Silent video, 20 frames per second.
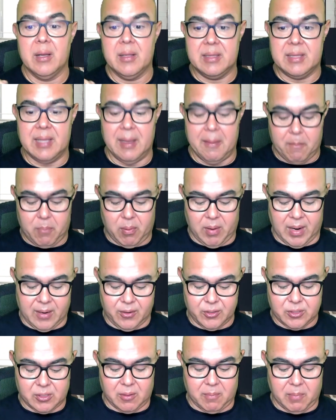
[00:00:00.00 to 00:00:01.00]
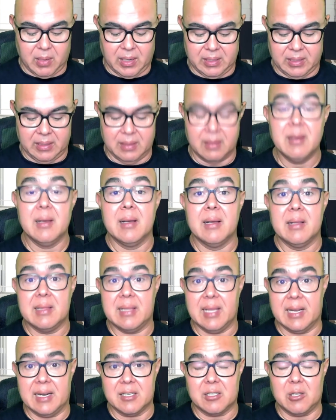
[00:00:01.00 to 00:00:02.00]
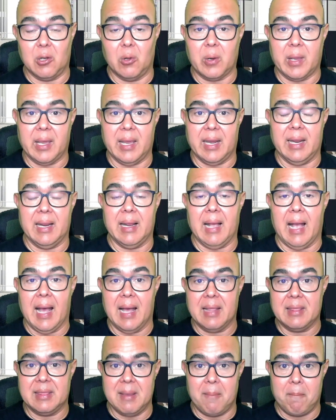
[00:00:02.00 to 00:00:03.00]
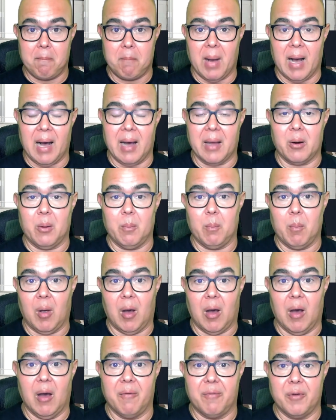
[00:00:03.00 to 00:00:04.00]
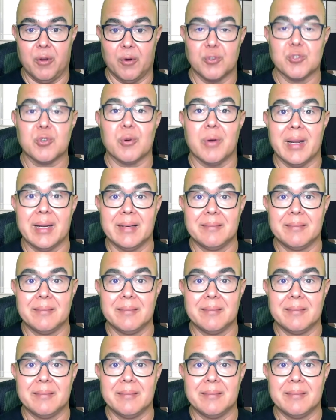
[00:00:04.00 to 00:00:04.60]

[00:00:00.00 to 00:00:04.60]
the browser button that is located at the bottom of your screen.